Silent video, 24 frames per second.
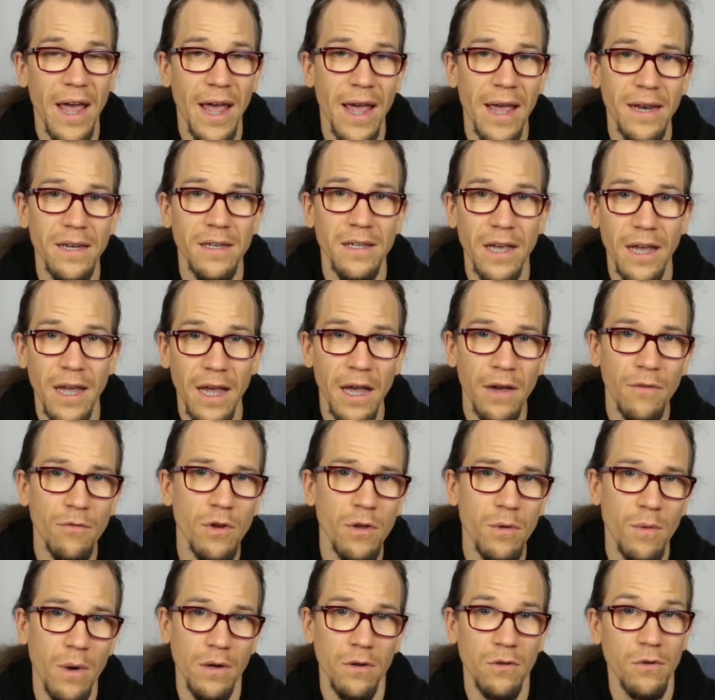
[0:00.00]
And
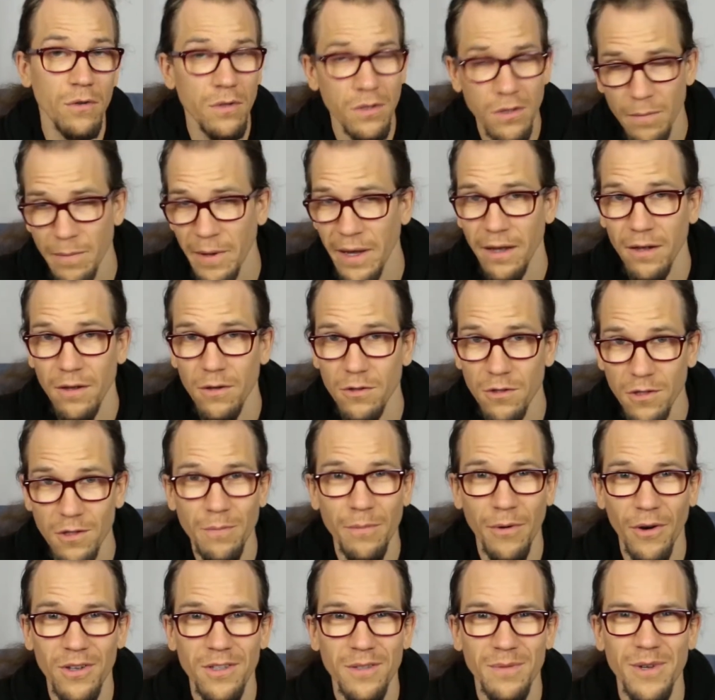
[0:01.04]
everyone who
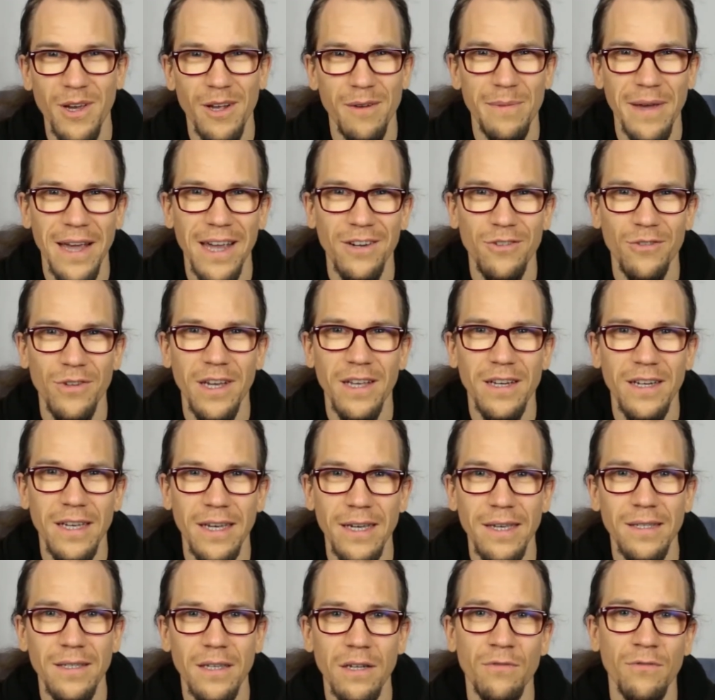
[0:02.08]
supports me on Patreon
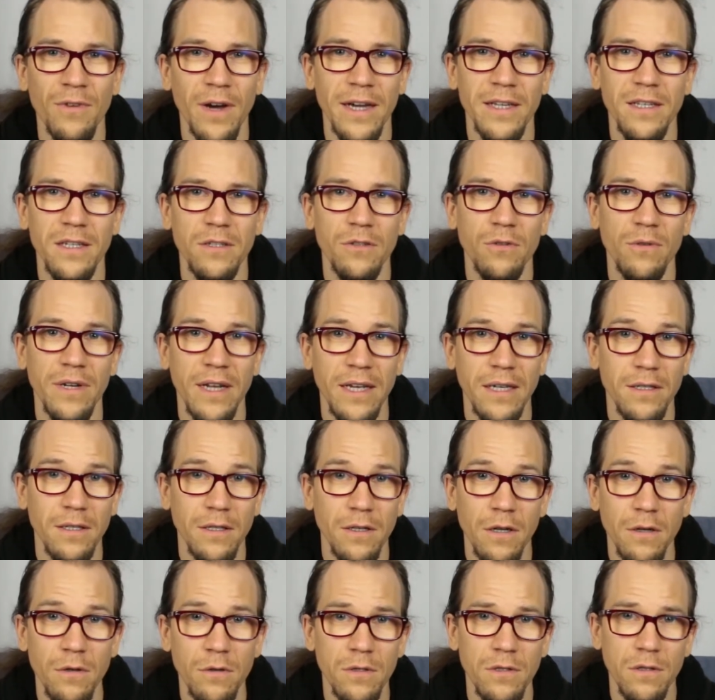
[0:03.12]
is invited to an
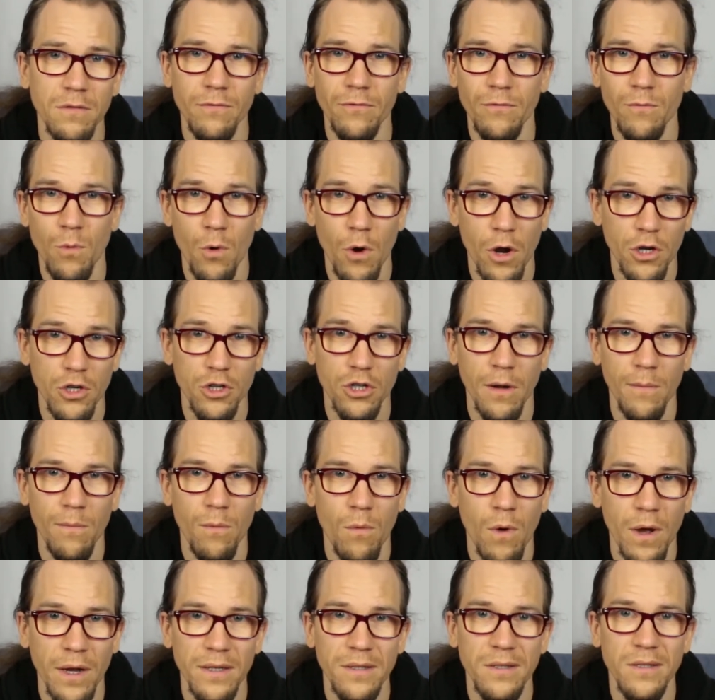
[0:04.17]
exclusive workshop
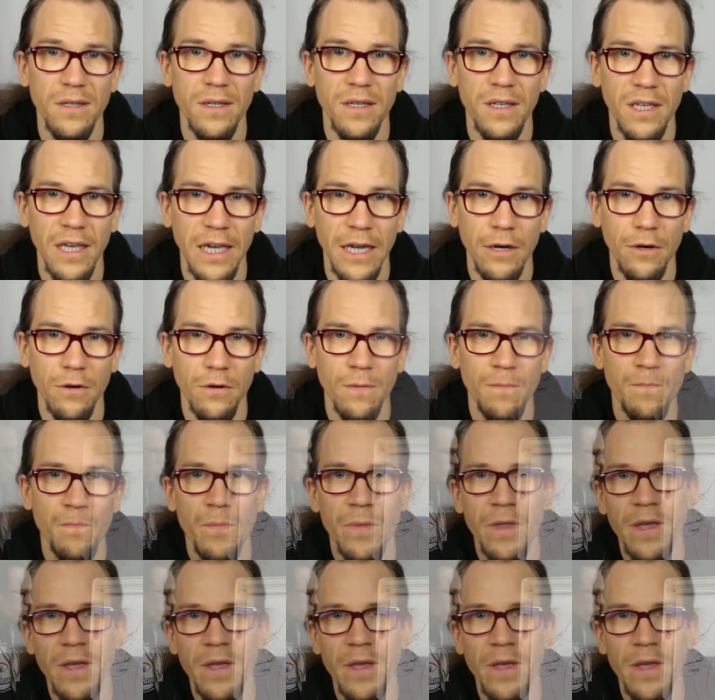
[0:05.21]
once a year.